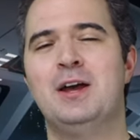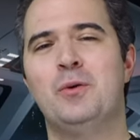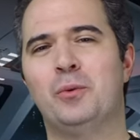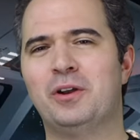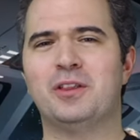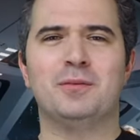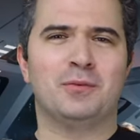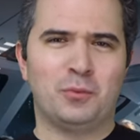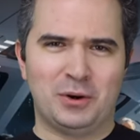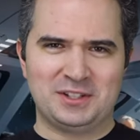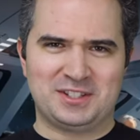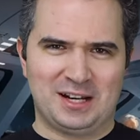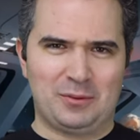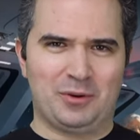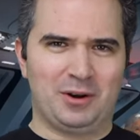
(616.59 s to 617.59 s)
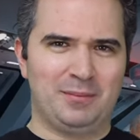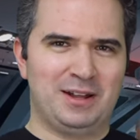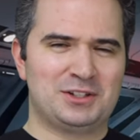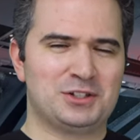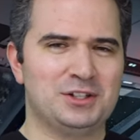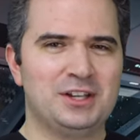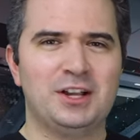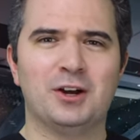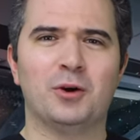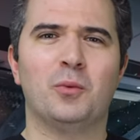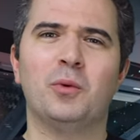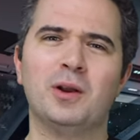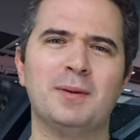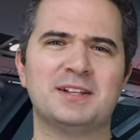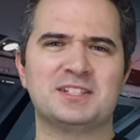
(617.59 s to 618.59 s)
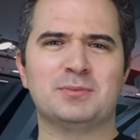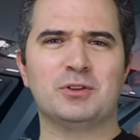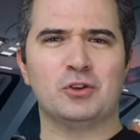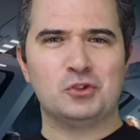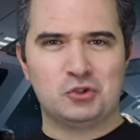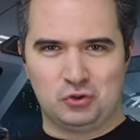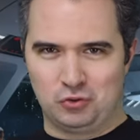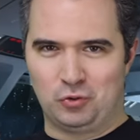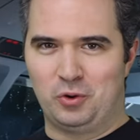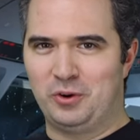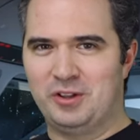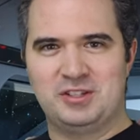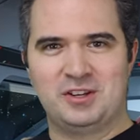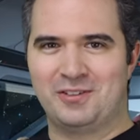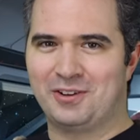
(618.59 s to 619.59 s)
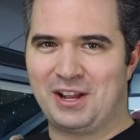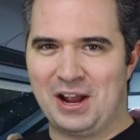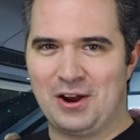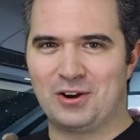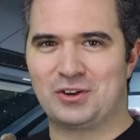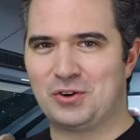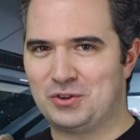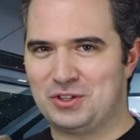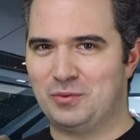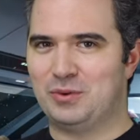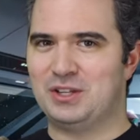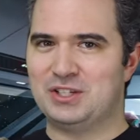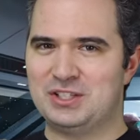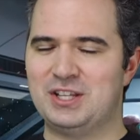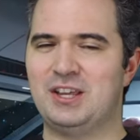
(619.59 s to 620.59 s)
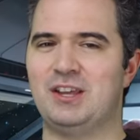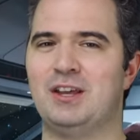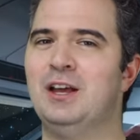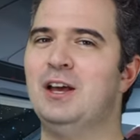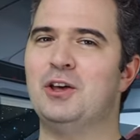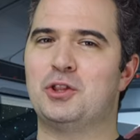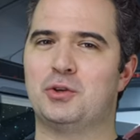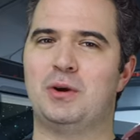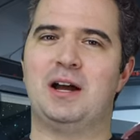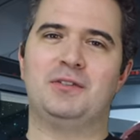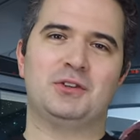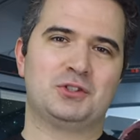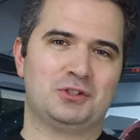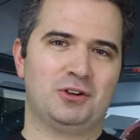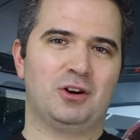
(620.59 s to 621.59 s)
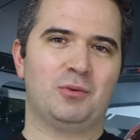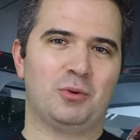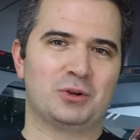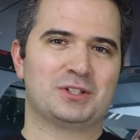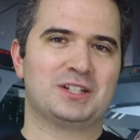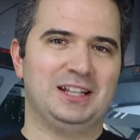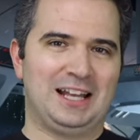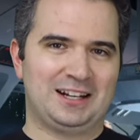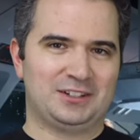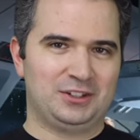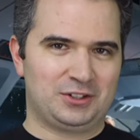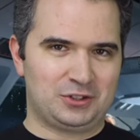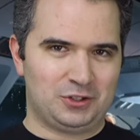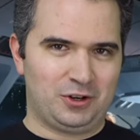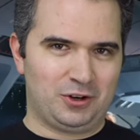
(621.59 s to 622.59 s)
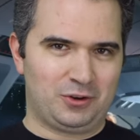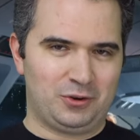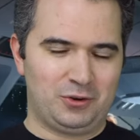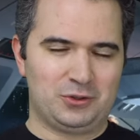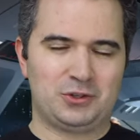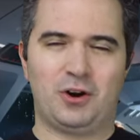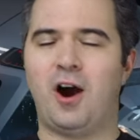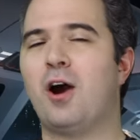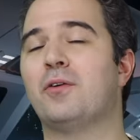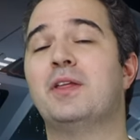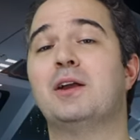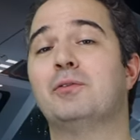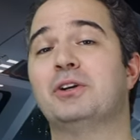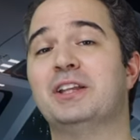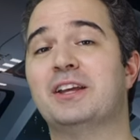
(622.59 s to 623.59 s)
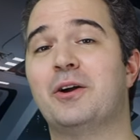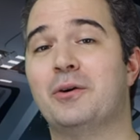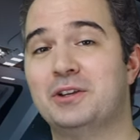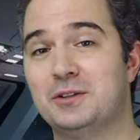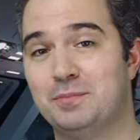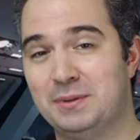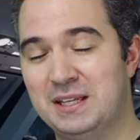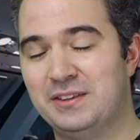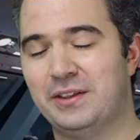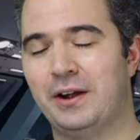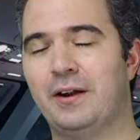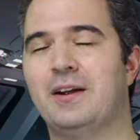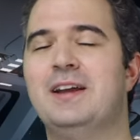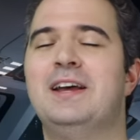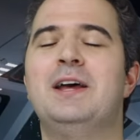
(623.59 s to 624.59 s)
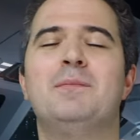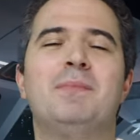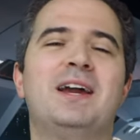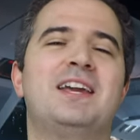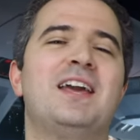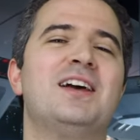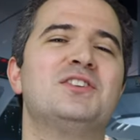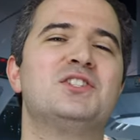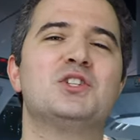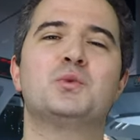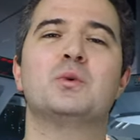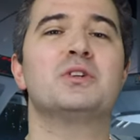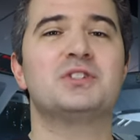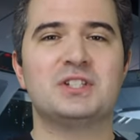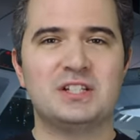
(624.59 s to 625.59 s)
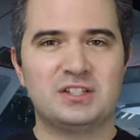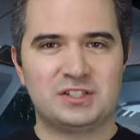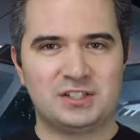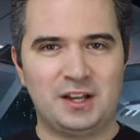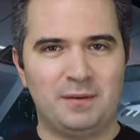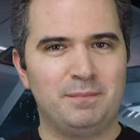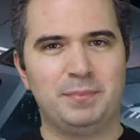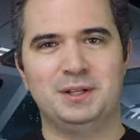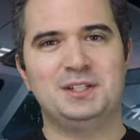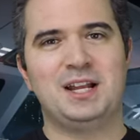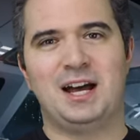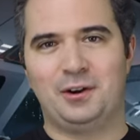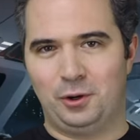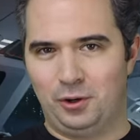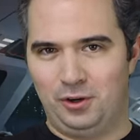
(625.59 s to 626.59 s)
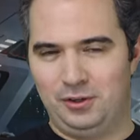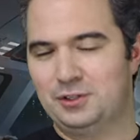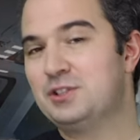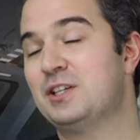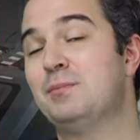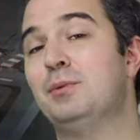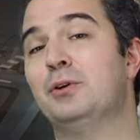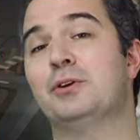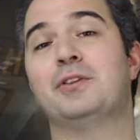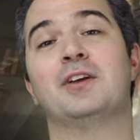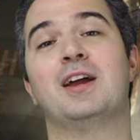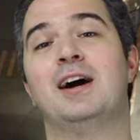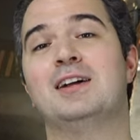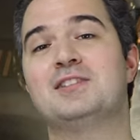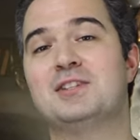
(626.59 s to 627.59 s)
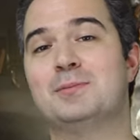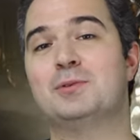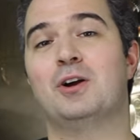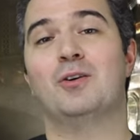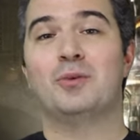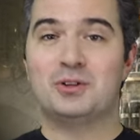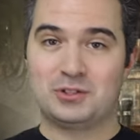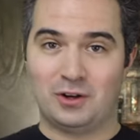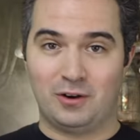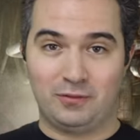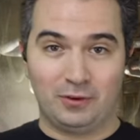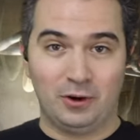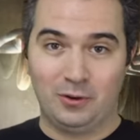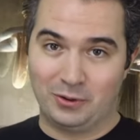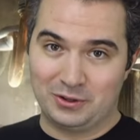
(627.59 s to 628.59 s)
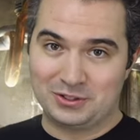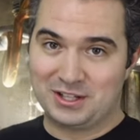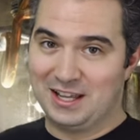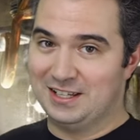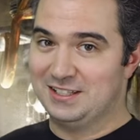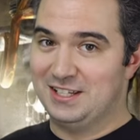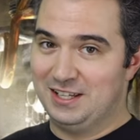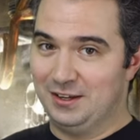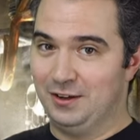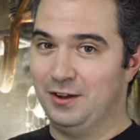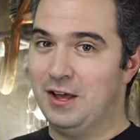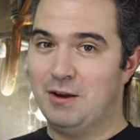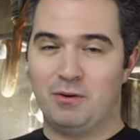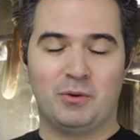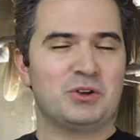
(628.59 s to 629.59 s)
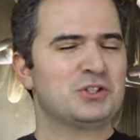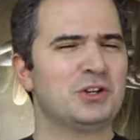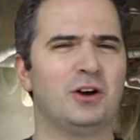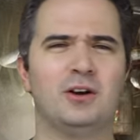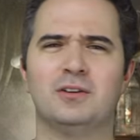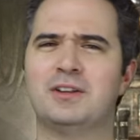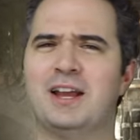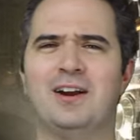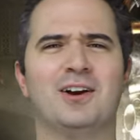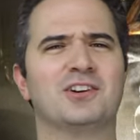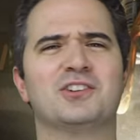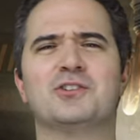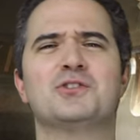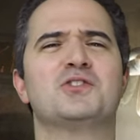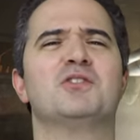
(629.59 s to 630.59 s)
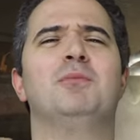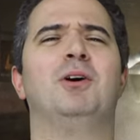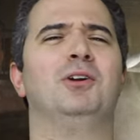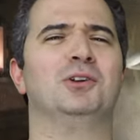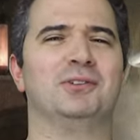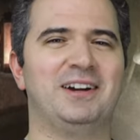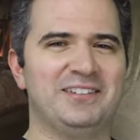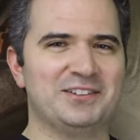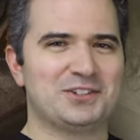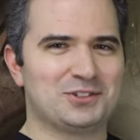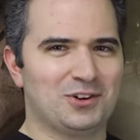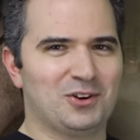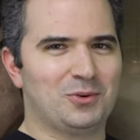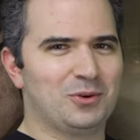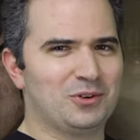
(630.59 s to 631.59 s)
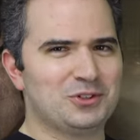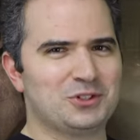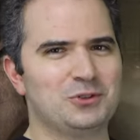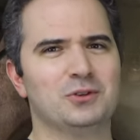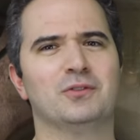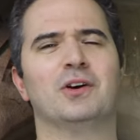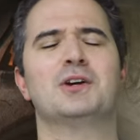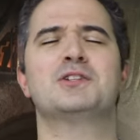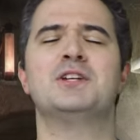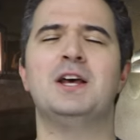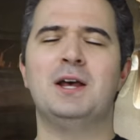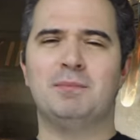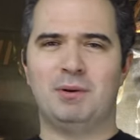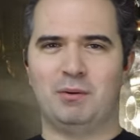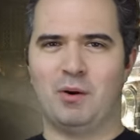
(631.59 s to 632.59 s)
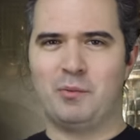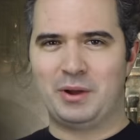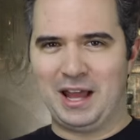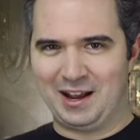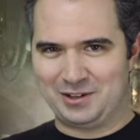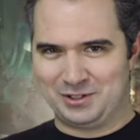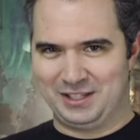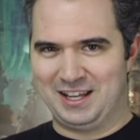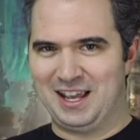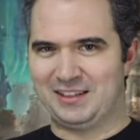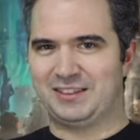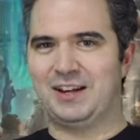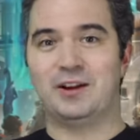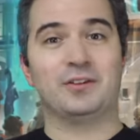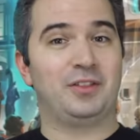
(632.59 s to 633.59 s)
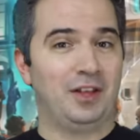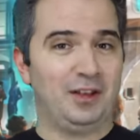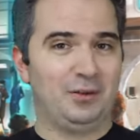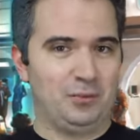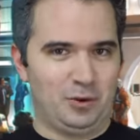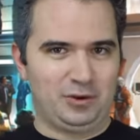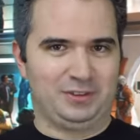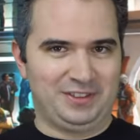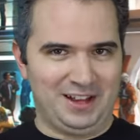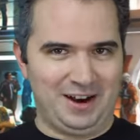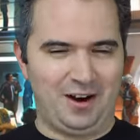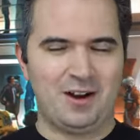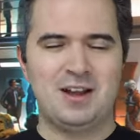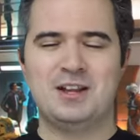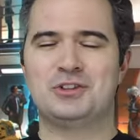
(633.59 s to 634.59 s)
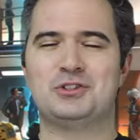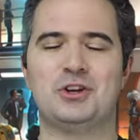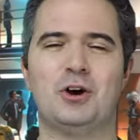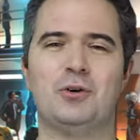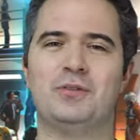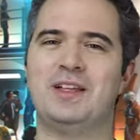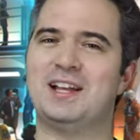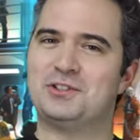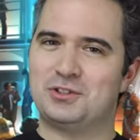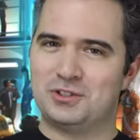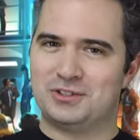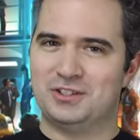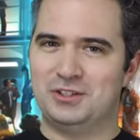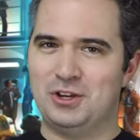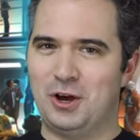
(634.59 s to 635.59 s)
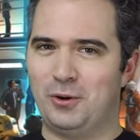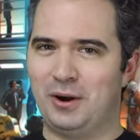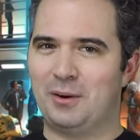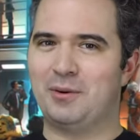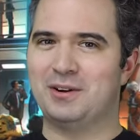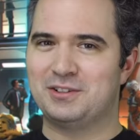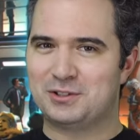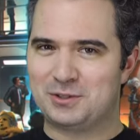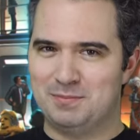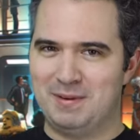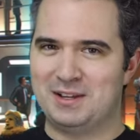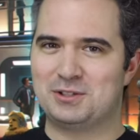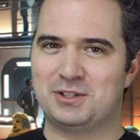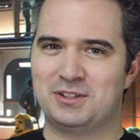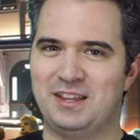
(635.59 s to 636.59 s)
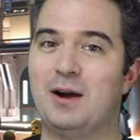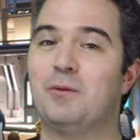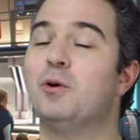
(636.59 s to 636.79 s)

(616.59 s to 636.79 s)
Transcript: One of the ones that I want to mention here, what about some of those droids and other characters that we see throughout the Star Wars Galactic Star Cruiser? Are they really going to be there? My guess is we'll see some, but not all. Similar to the concept art we saw for Oga's Cantina, where we saw characters from all around the Star Wars universe, but when we actually get there, they weren't there. So that's just a note, I want to just mention that.